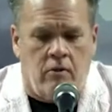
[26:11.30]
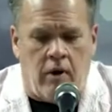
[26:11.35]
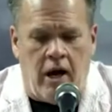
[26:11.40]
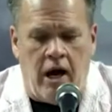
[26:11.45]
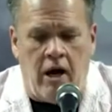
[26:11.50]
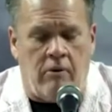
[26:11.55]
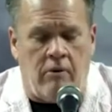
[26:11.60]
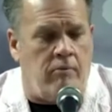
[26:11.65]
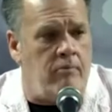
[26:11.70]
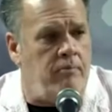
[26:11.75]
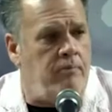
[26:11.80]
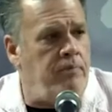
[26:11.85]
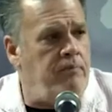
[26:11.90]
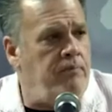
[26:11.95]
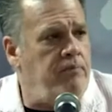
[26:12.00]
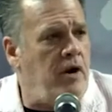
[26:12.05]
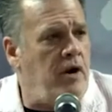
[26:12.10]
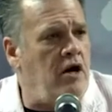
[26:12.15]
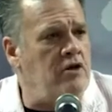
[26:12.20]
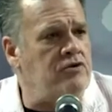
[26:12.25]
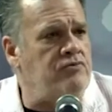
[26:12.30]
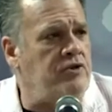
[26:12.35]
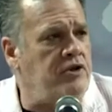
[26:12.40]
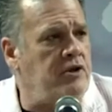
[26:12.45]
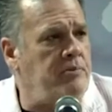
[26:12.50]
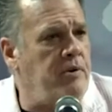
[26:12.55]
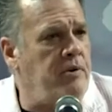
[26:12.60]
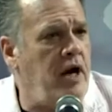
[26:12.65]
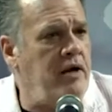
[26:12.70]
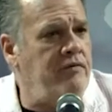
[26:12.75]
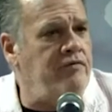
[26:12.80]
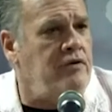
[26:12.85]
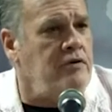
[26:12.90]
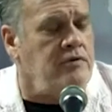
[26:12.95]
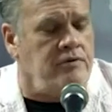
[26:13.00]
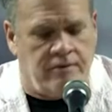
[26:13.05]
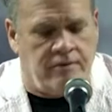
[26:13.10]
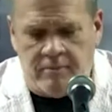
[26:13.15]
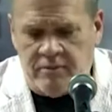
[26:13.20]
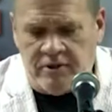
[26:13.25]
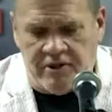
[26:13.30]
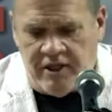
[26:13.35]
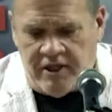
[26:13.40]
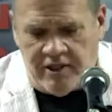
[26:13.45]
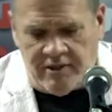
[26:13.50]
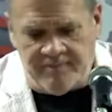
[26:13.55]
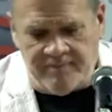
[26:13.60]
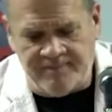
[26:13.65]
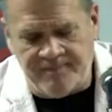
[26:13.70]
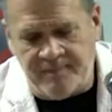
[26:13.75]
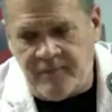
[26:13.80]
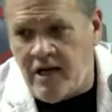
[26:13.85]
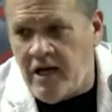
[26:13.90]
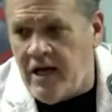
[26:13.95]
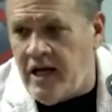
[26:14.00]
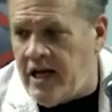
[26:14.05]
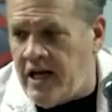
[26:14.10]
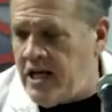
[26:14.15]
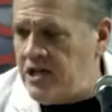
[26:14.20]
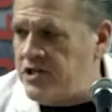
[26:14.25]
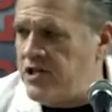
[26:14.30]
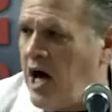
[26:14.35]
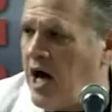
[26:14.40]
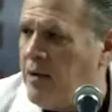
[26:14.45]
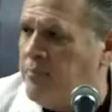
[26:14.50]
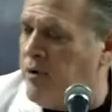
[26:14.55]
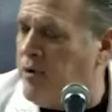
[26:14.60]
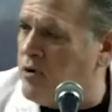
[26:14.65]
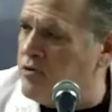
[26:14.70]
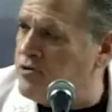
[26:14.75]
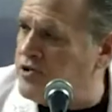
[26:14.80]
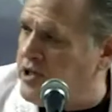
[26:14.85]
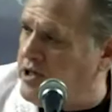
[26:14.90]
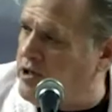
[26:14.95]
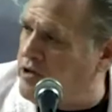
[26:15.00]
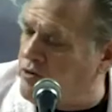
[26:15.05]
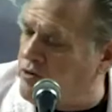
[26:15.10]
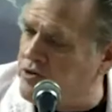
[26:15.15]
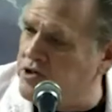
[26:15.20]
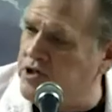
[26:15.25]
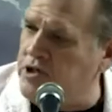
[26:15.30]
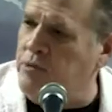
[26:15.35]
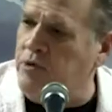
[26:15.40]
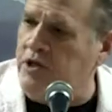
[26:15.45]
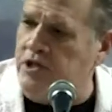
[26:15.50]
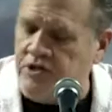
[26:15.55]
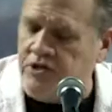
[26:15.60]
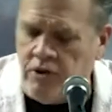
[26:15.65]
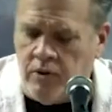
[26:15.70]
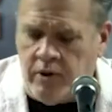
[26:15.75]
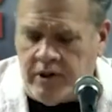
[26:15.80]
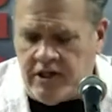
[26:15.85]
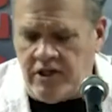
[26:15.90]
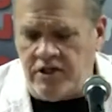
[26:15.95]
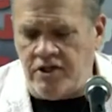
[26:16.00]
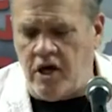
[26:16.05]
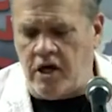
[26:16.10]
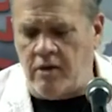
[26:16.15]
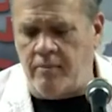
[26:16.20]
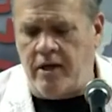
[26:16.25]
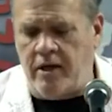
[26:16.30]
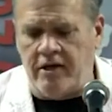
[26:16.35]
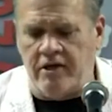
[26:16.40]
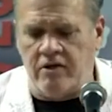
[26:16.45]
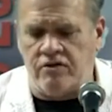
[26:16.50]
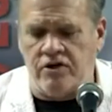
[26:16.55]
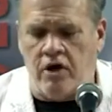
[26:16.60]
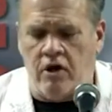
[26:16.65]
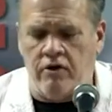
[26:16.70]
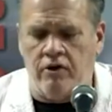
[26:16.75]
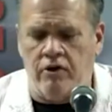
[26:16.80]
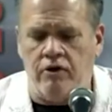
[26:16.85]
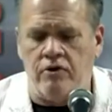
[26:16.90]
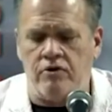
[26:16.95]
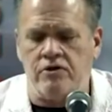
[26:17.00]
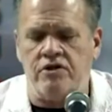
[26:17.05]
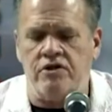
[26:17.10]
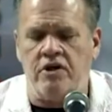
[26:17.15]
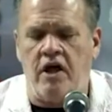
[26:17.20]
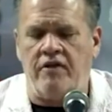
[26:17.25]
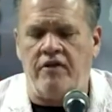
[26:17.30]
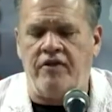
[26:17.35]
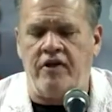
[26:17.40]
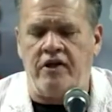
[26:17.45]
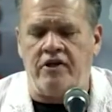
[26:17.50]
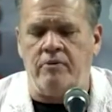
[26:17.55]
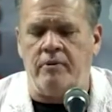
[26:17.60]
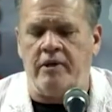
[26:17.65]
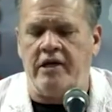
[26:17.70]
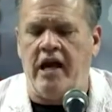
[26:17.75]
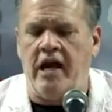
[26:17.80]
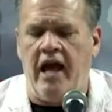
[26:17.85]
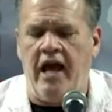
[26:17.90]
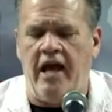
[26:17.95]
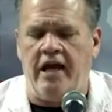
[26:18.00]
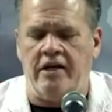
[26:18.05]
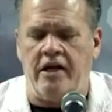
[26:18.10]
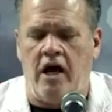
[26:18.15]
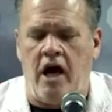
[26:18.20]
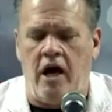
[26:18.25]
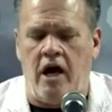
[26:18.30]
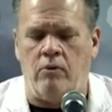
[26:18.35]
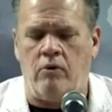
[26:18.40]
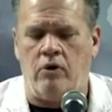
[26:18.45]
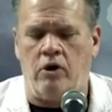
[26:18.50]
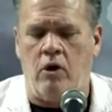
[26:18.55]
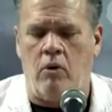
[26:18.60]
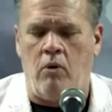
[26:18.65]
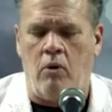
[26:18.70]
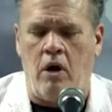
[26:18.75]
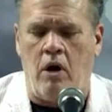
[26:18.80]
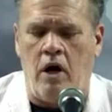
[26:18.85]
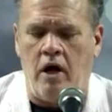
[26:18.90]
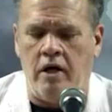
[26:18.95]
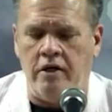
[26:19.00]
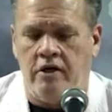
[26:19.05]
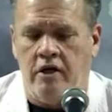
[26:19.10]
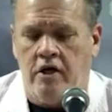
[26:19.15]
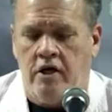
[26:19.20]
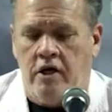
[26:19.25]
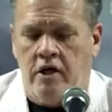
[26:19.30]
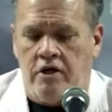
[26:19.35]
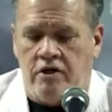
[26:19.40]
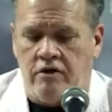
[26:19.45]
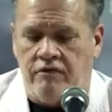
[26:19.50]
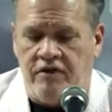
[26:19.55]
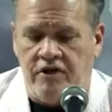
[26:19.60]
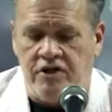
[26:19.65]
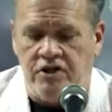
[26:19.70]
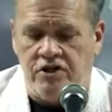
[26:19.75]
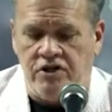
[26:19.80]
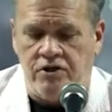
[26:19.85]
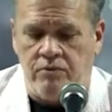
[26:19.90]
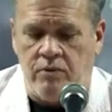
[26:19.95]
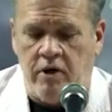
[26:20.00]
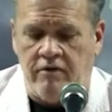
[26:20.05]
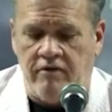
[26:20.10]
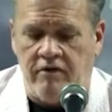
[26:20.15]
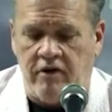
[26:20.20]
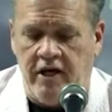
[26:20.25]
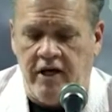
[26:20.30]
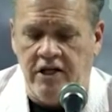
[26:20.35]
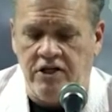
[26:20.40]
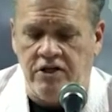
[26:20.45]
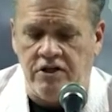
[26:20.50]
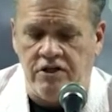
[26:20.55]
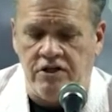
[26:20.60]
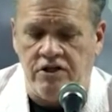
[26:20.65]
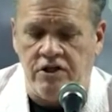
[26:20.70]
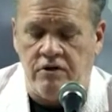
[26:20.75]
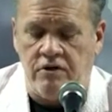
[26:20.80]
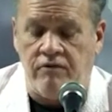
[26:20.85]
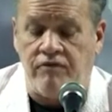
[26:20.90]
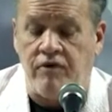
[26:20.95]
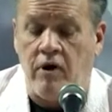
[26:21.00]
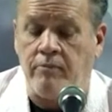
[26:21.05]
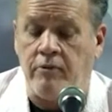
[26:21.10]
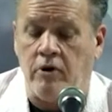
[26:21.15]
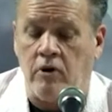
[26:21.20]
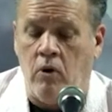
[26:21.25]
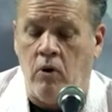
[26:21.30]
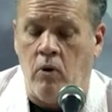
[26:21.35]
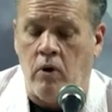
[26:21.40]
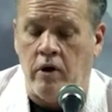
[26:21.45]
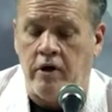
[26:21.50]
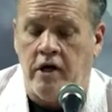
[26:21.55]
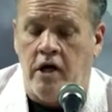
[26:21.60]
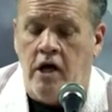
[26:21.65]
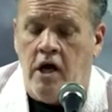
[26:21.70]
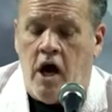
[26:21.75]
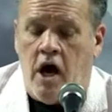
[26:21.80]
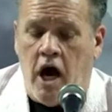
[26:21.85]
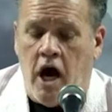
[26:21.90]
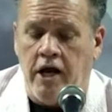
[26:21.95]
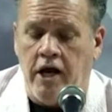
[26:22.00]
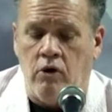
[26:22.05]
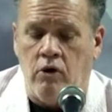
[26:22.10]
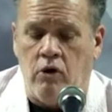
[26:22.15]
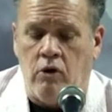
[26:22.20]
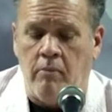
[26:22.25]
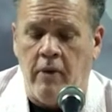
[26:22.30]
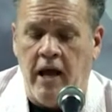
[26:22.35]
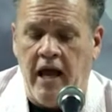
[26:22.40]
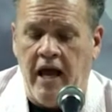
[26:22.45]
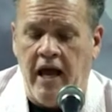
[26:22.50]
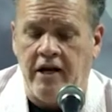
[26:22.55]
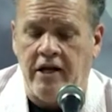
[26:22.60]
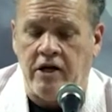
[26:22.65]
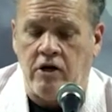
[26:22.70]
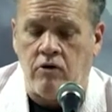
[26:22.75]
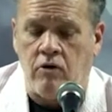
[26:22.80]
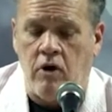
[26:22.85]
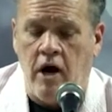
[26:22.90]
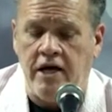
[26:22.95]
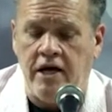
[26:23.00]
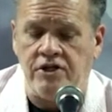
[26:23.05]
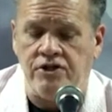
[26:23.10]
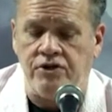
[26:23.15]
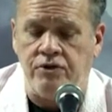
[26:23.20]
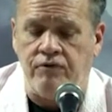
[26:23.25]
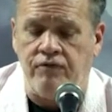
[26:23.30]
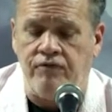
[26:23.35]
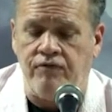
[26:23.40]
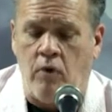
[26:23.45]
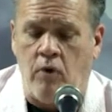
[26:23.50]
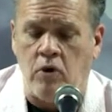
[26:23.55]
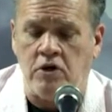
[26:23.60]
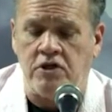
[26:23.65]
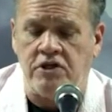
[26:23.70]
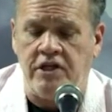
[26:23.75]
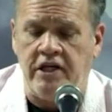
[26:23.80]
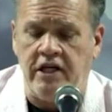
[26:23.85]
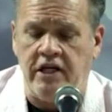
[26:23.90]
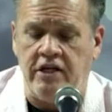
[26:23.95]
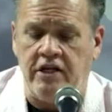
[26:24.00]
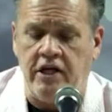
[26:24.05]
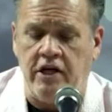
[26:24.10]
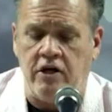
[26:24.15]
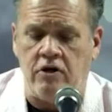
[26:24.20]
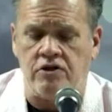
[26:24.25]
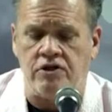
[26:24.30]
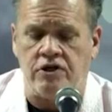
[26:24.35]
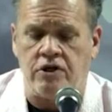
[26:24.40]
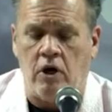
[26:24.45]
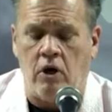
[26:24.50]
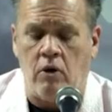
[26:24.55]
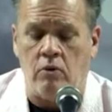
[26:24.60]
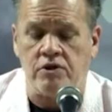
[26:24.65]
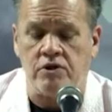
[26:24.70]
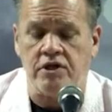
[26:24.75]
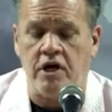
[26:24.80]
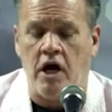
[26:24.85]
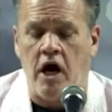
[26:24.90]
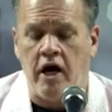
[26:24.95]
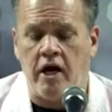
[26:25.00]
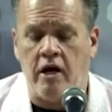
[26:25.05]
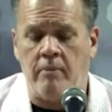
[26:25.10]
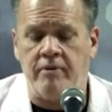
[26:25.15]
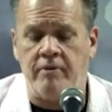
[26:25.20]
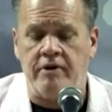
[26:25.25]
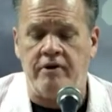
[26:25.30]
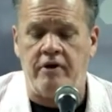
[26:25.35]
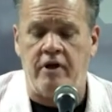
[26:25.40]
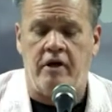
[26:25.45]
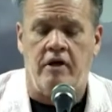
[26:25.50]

Wow, Paul's really prideful. I'm just kidding. He's not boasting, and you'll see what he's doing. He's talking about, he goes, although there's nothing to be gained, I will go on to visions and revelations from the Lord. I know a man in Christ who 14 years ago was caught up